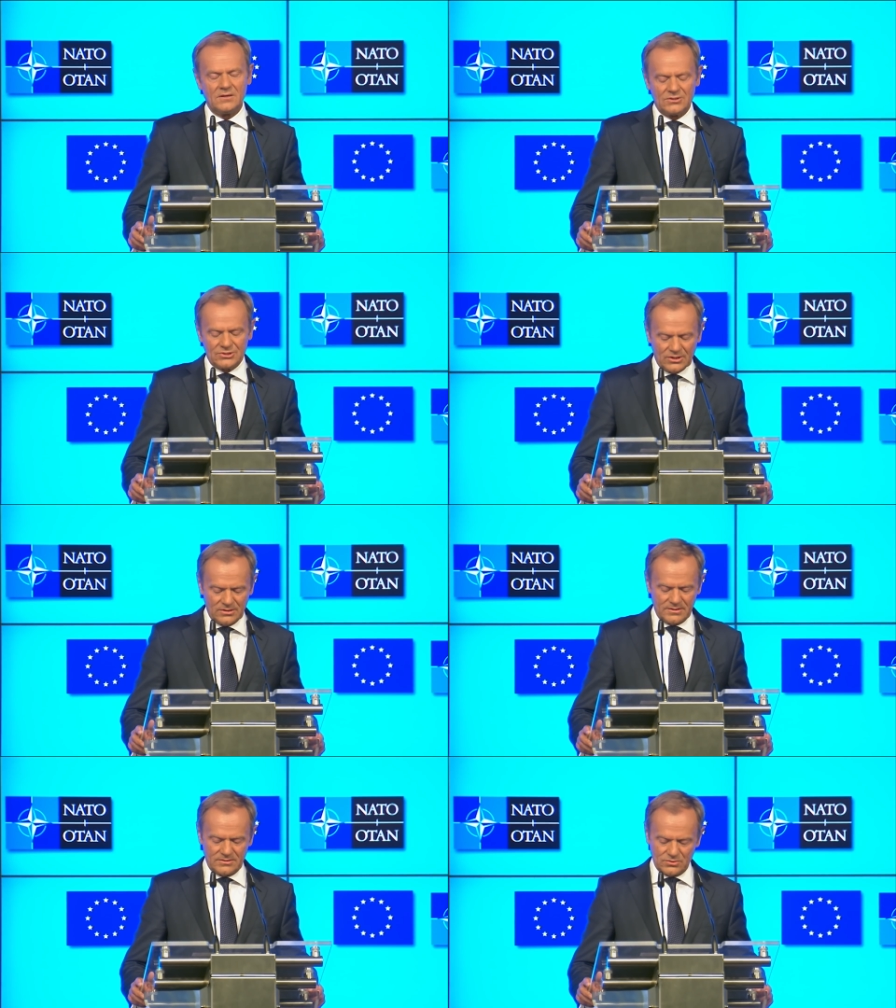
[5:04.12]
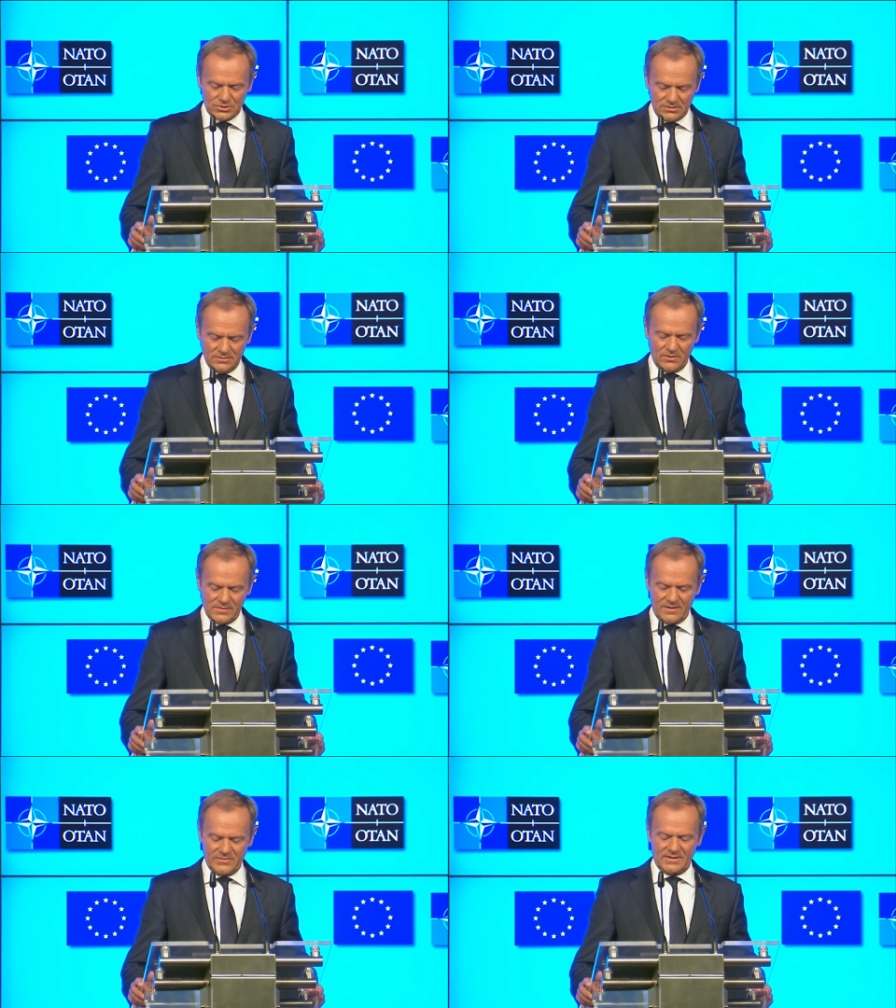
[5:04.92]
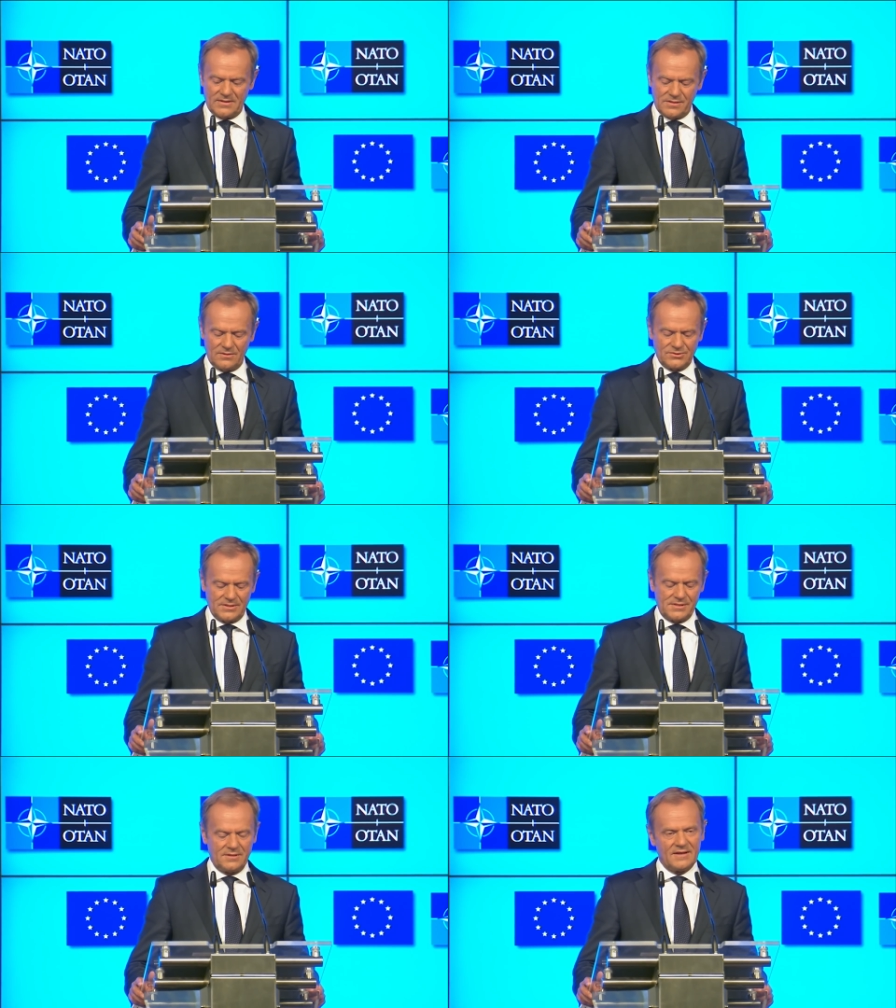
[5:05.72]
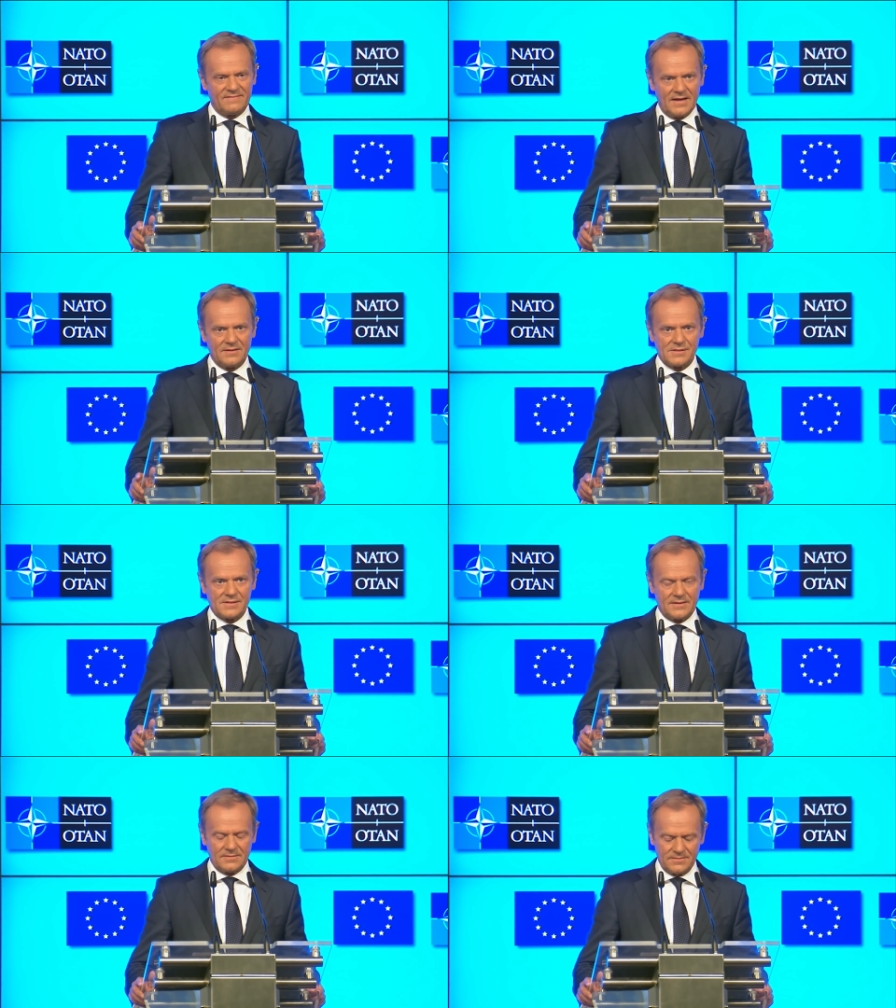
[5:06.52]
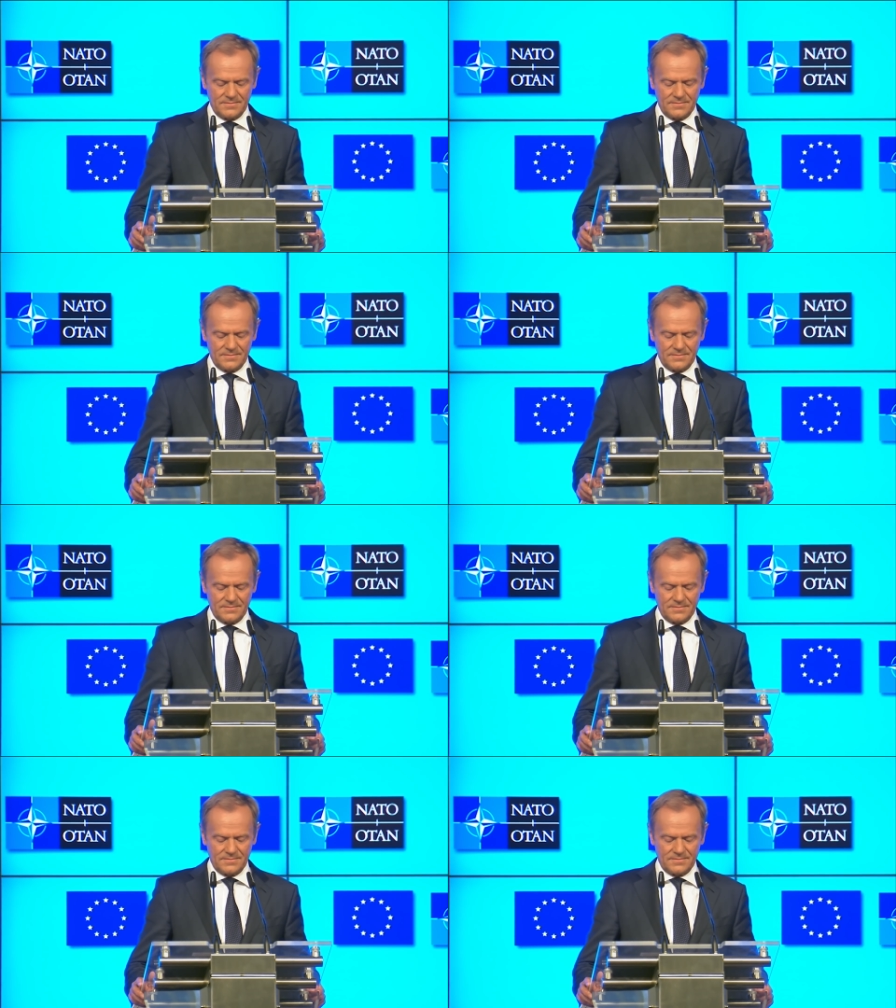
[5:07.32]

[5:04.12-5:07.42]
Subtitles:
shoulder to shoulder with American soldiers in Afghanistan.